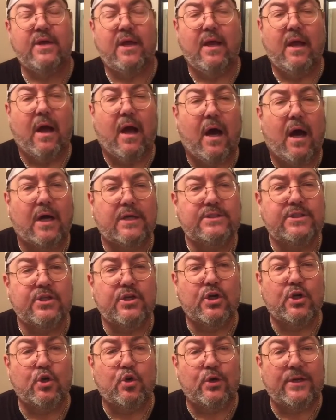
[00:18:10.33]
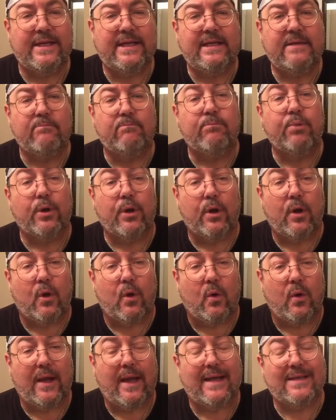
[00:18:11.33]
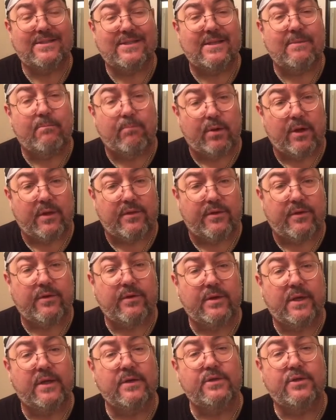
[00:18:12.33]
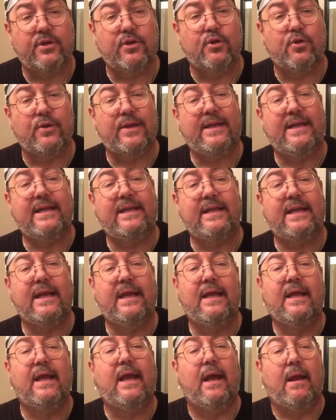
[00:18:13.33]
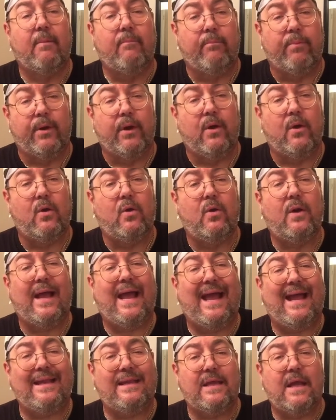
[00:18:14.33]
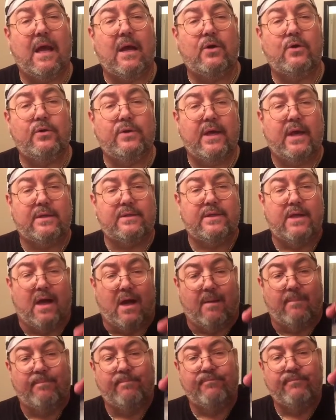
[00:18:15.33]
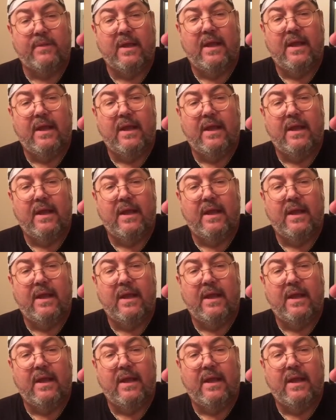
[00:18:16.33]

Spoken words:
Hunter Greenbro, as in brother. Hunter Greenbro at yahoo.com.